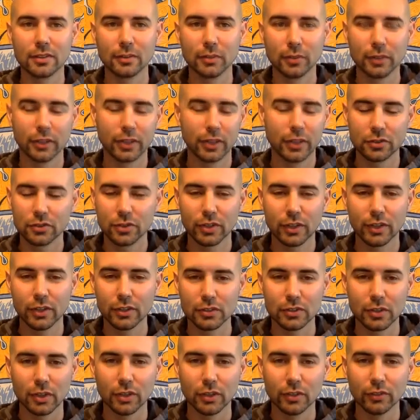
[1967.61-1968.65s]
well, there are
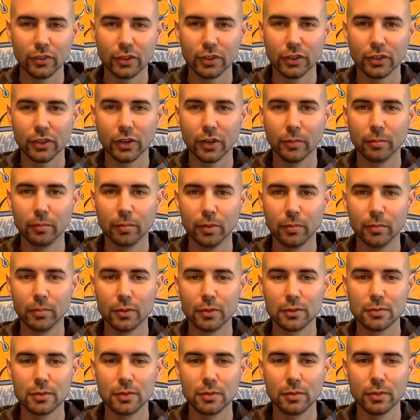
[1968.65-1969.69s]
trails all over Europe, but
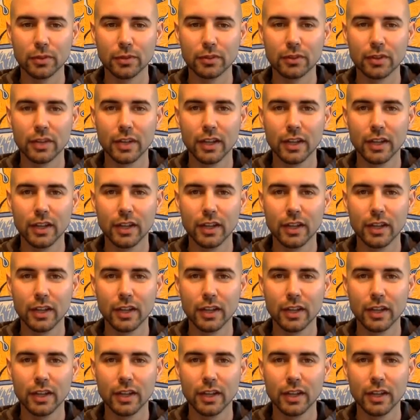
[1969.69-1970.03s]
most people